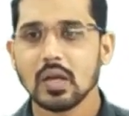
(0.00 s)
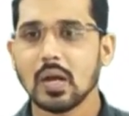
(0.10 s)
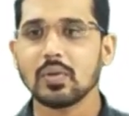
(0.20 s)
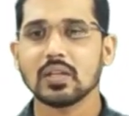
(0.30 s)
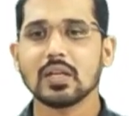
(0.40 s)

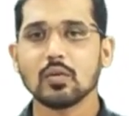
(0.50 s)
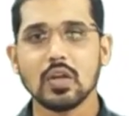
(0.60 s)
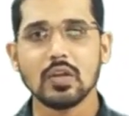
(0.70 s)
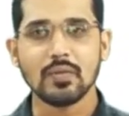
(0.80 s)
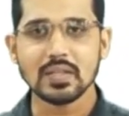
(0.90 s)
After that,
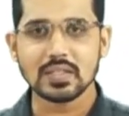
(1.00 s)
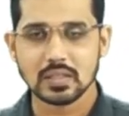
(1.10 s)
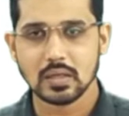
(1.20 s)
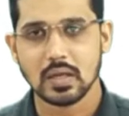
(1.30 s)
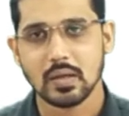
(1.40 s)
olefins.
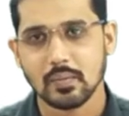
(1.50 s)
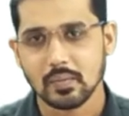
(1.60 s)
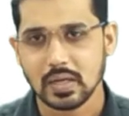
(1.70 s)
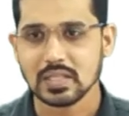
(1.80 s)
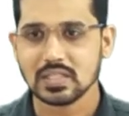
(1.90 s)

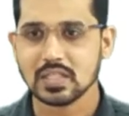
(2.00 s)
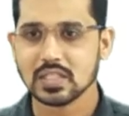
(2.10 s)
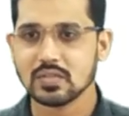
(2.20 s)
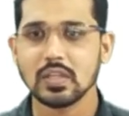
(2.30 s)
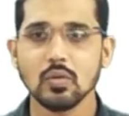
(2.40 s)
I
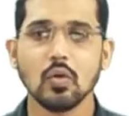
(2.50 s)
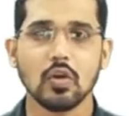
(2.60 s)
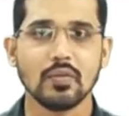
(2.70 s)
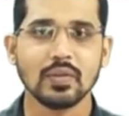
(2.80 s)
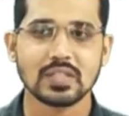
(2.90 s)
discussed with you
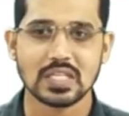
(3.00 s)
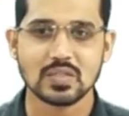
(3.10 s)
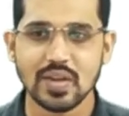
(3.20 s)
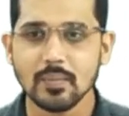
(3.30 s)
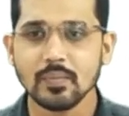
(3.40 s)
olefins
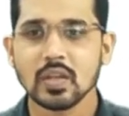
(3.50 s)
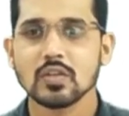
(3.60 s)
as well.